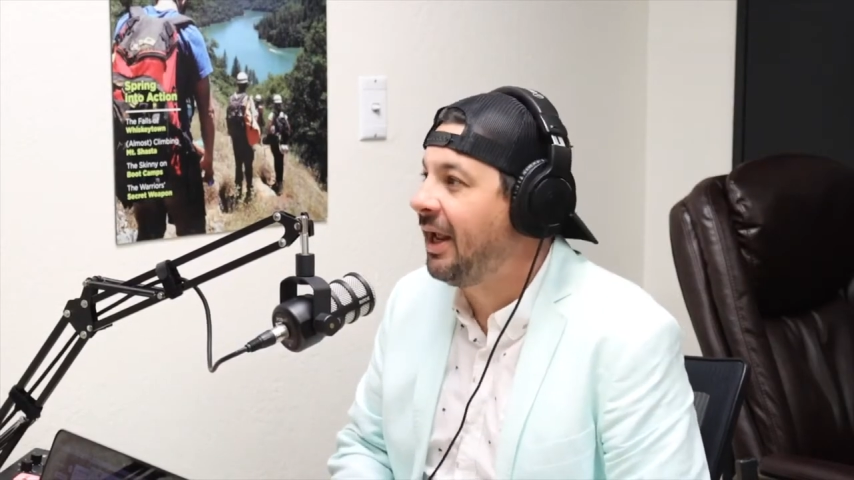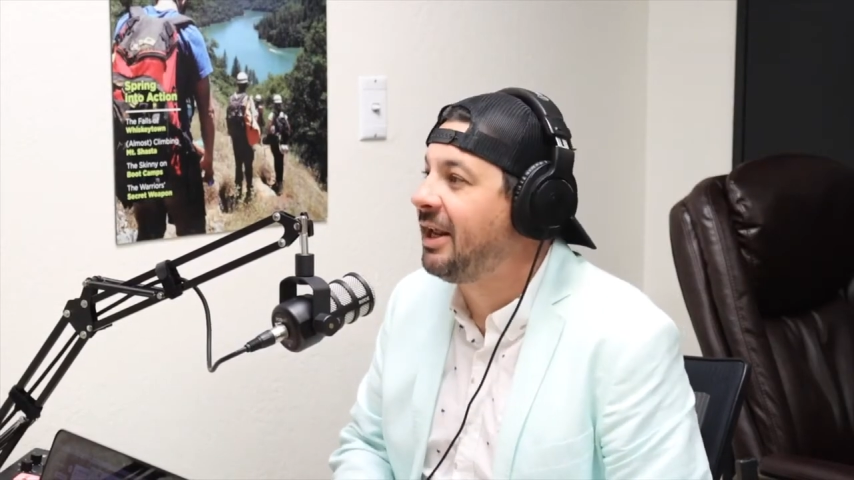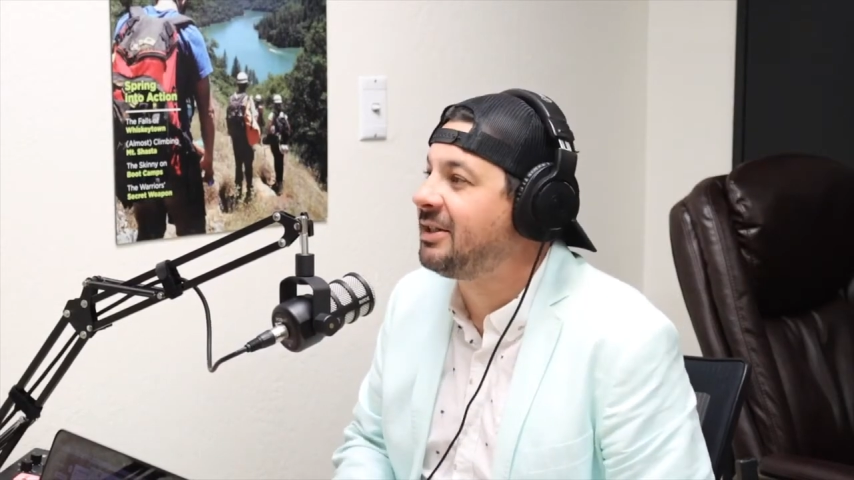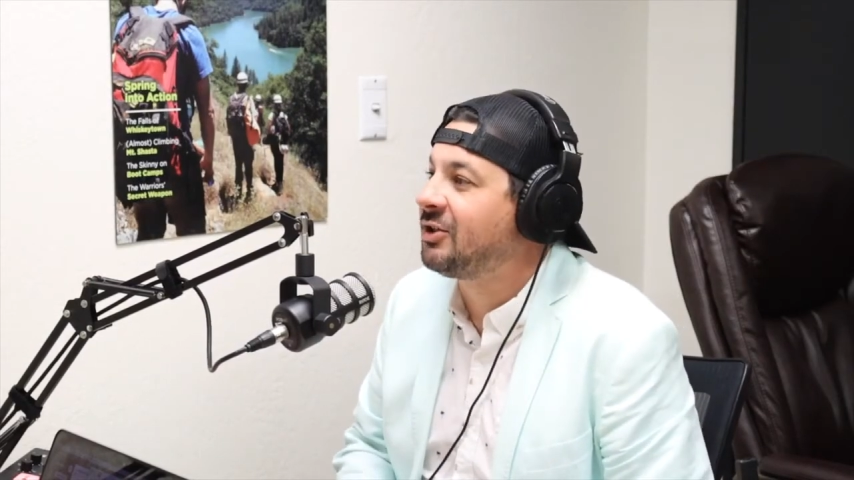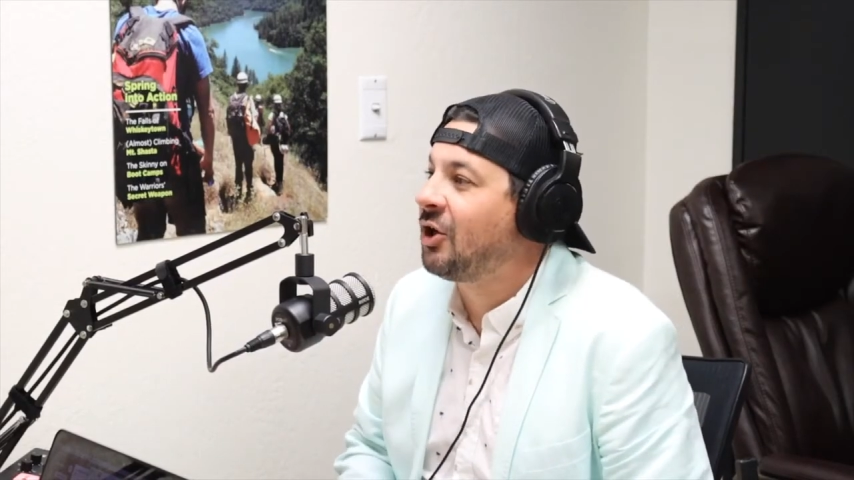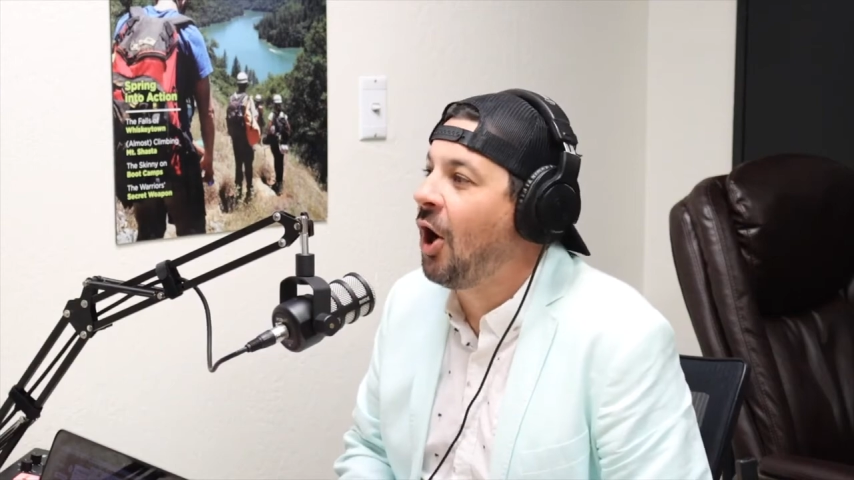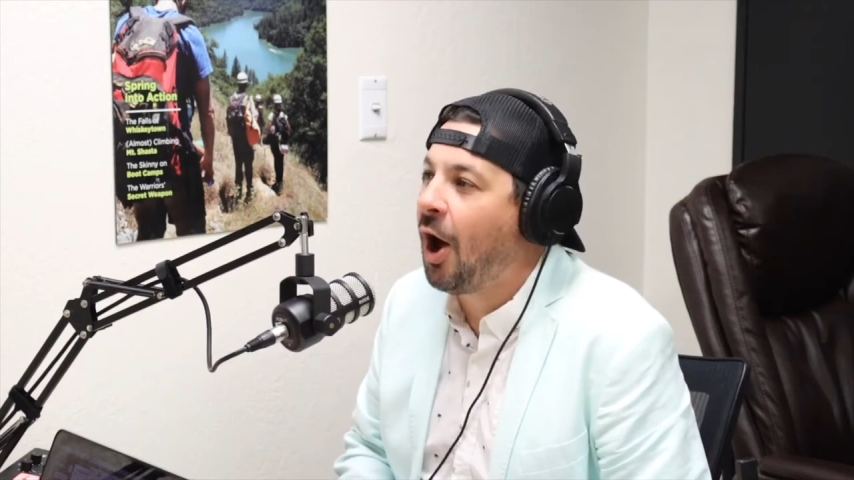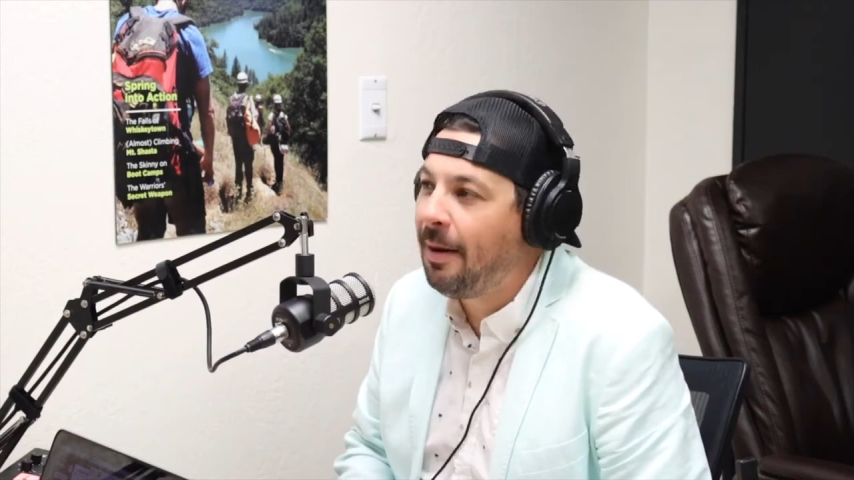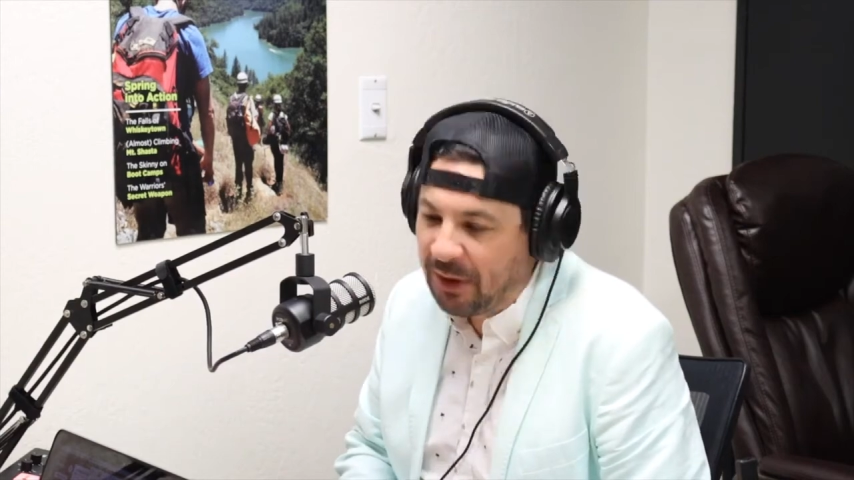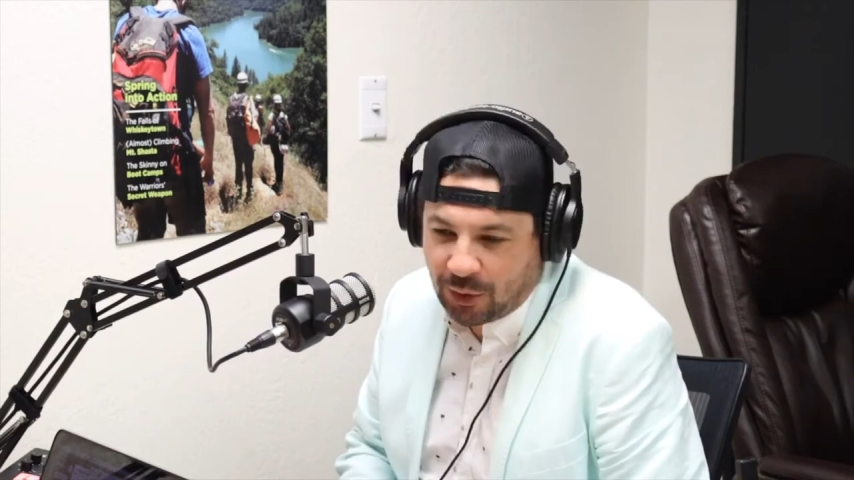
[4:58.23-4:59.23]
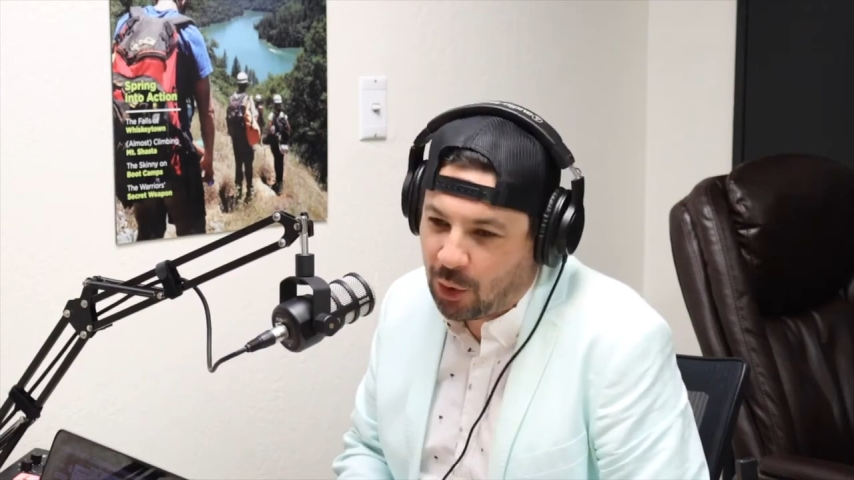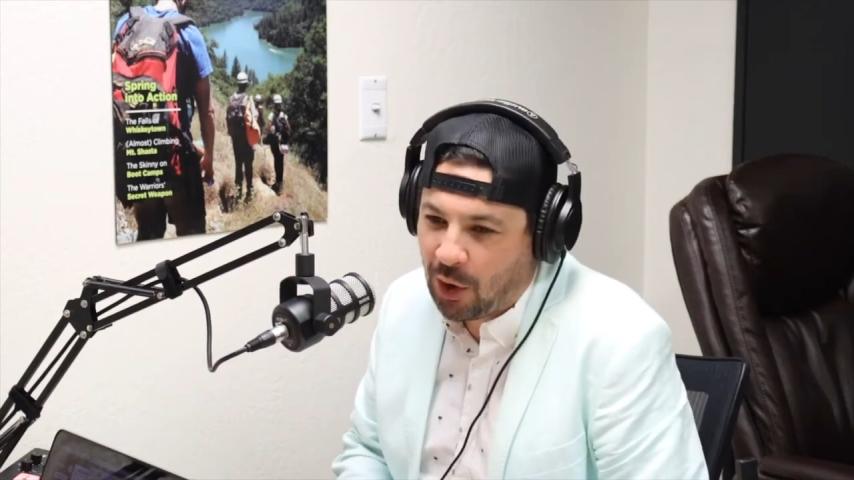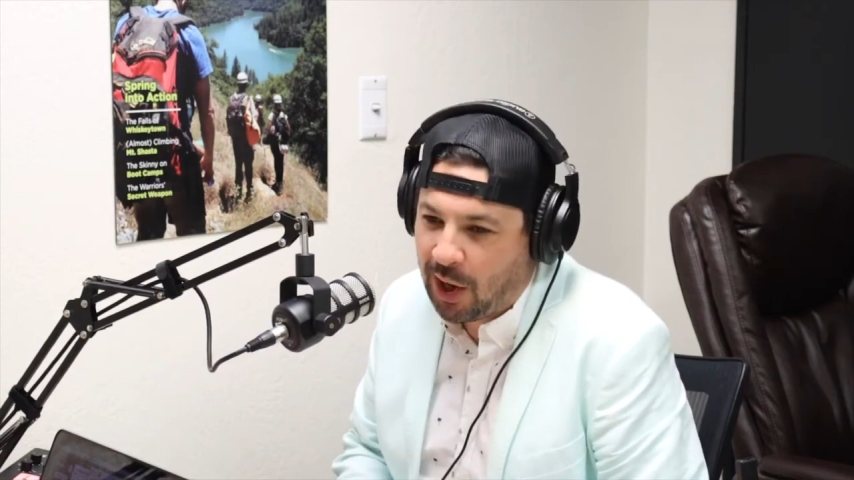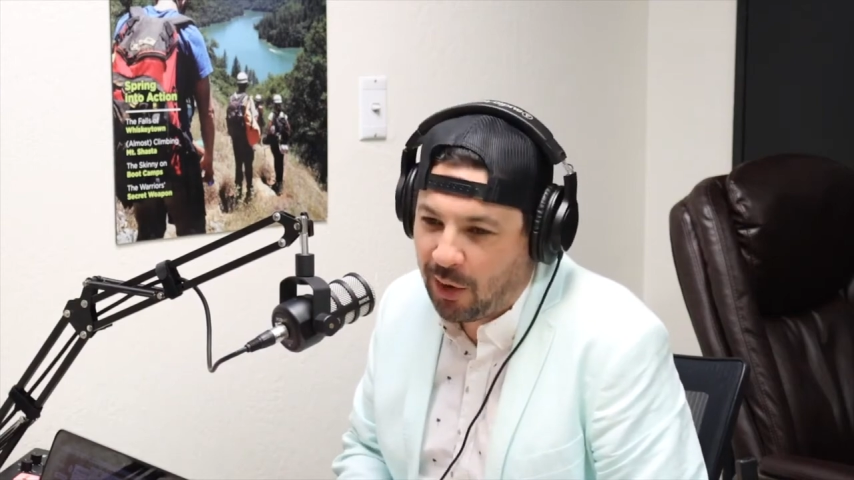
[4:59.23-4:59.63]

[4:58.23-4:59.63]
It's comical